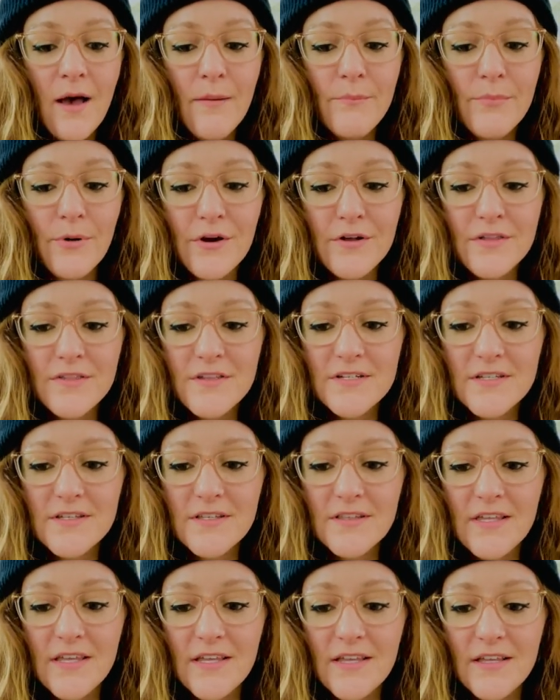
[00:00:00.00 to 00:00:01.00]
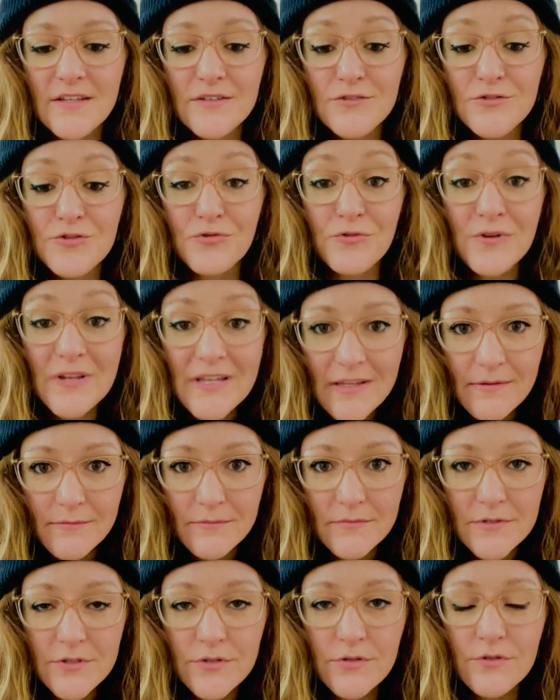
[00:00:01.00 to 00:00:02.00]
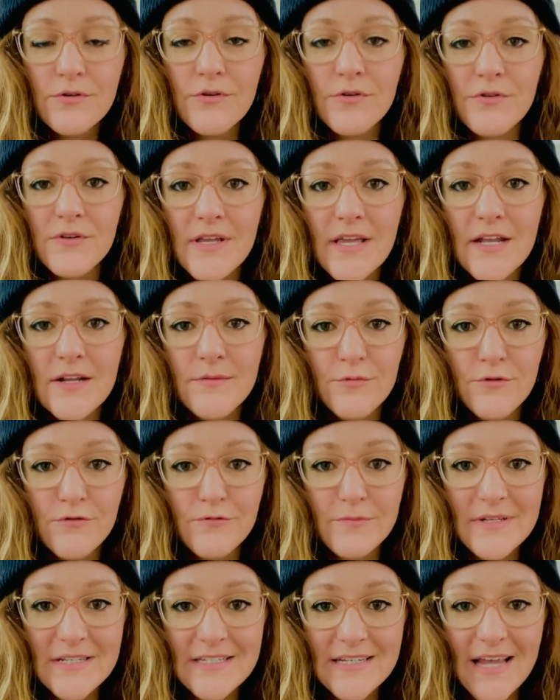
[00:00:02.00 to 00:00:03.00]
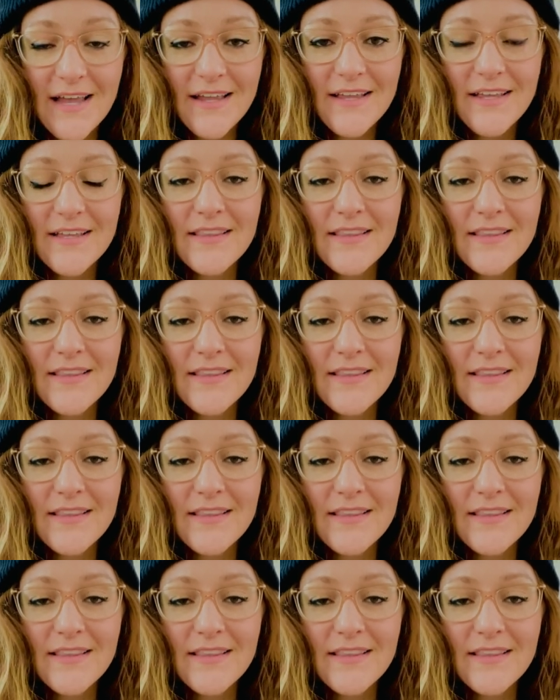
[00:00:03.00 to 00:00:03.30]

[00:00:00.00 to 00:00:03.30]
birthed the dream to create a movement deck,